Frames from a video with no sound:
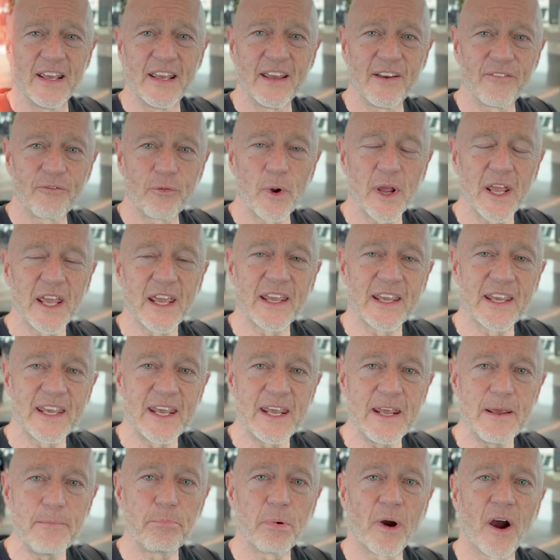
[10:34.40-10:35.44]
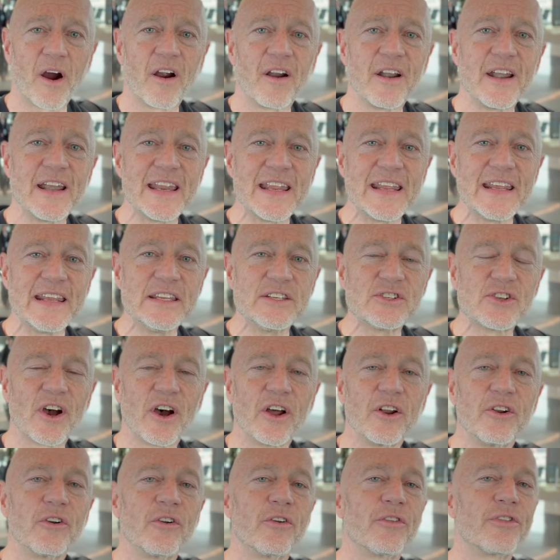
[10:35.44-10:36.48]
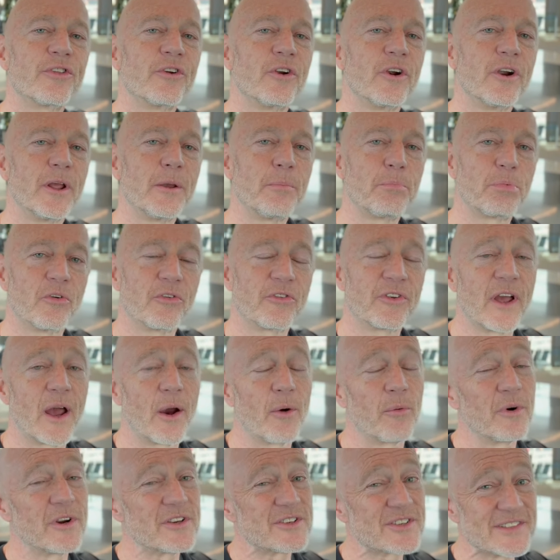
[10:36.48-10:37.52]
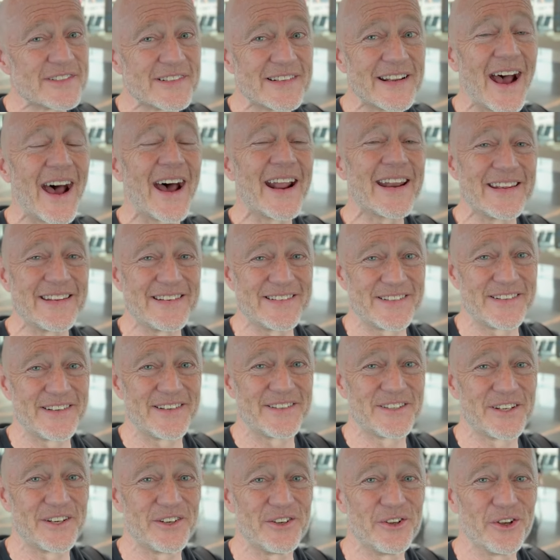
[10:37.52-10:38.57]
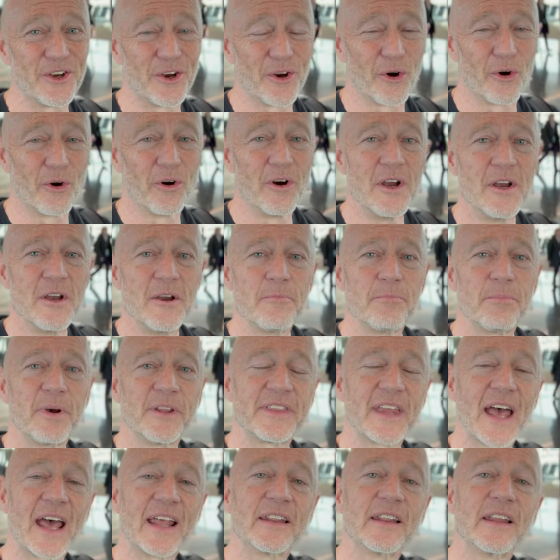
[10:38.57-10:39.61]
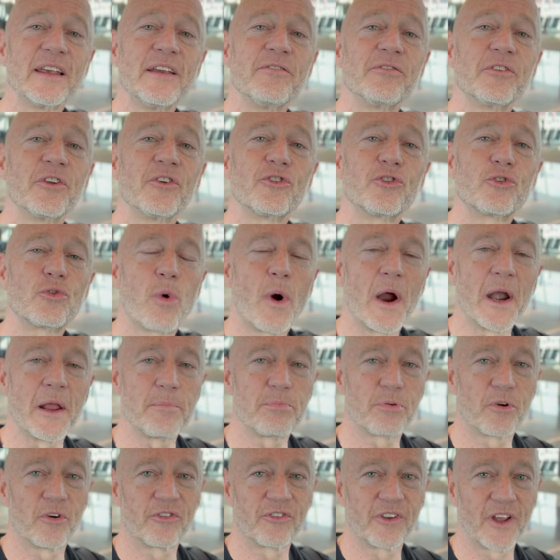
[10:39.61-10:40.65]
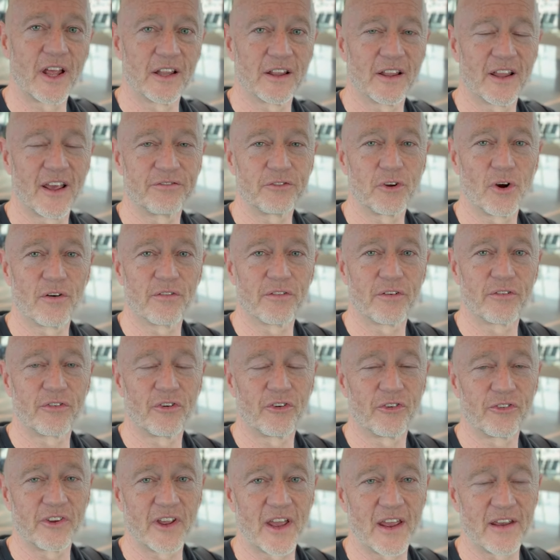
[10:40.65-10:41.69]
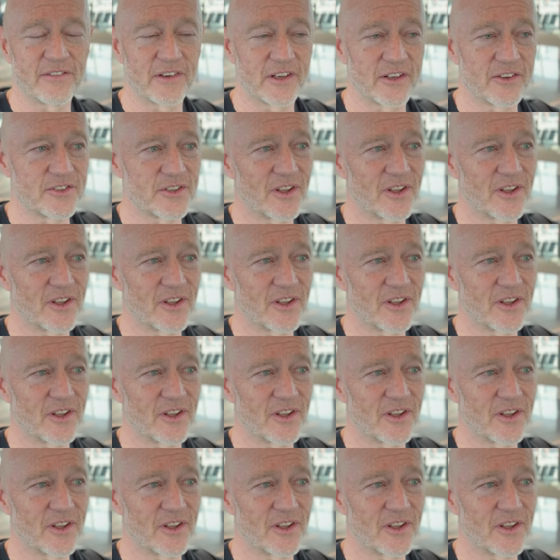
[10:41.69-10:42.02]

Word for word: If we can keep our needs under 30%, which is not easy to do, but that leaves us 20% left over for savings.